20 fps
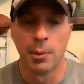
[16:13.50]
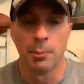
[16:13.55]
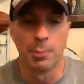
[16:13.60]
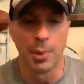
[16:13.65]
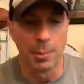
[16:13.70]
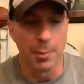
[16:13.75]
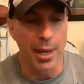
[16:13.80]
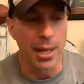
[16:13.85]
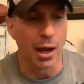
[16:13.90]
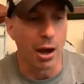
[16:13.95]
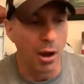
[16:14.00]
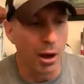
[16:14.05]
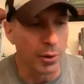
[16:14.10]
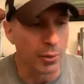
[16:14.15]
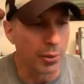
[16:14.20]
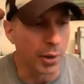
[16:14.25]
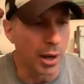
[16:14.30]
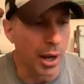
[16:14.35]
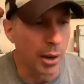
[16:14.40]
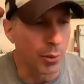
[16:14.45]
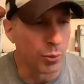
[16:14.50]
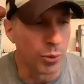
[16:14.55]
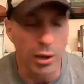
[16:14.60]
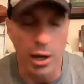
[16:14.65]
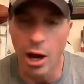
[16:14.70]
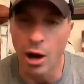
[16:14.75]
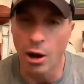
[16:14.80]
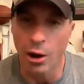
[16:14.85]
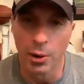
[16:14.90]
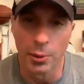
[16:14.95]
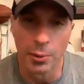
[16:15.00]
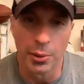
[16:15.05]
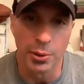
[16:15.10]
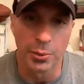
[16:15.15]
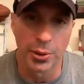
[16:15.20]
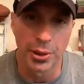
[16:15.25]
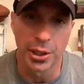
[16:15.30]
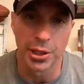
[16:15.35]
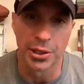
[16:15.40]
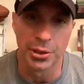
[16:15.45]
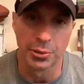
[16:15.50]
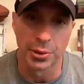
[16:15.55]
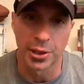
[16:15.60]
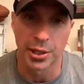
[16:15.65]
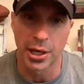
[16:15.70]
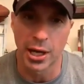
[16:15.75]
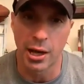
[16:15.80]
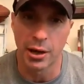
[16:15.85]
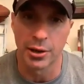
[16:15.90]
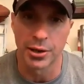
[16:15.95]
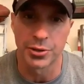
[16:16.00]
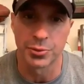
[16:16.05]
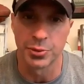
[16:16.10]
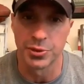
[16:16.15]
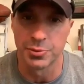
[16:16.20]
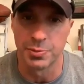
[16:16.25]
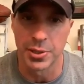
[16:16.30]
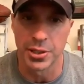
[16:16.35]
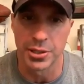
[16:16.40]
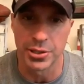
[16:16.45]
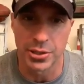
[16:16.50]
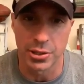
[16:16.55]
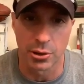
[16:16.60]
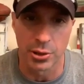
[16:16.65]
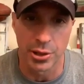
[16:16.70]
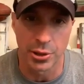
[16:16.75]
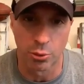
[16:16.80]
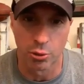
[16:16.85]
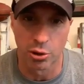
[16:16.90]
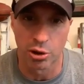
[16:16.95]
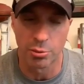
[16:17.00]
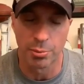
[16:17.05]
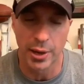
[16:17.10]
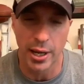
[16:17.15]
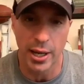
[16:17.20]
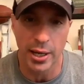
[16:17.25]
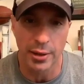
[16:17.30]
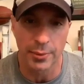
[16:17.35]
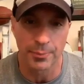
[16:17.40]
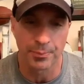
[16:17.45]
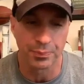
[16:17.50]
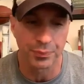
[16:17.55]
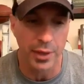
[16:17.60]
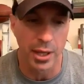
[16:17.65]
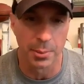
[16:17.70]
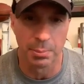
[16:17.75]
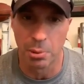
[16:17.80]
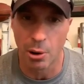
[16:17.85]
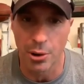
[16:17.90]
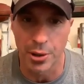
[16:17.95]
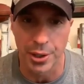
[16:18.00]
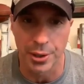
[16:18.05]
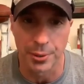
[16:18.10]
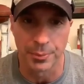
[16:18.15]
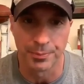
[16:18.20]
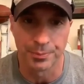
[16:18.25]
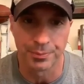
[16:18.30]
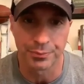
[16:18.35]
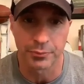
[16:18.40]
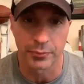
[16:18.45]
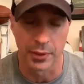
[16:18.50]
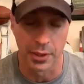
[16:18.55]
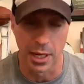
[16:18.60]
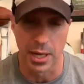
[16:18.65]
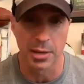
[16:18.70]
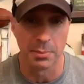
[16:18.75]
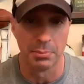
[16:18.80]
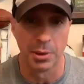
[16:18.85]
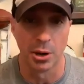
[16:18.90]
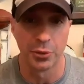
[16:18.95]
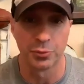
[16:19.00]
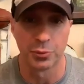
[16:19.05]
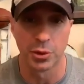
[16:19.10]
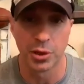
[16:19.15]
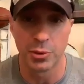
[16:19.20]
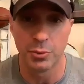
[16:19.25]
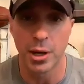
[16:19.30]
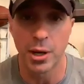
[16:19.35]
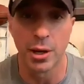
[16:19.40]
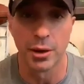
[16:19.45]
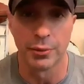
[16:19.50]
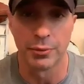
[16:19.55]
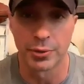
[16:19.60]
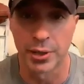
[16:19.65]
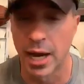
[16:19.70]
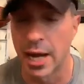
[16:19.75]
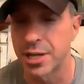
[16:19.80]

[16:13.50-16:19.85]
But, man, all I, all I really wanted to do in college was be the starting quarterback and party. And I did yeah. both really well.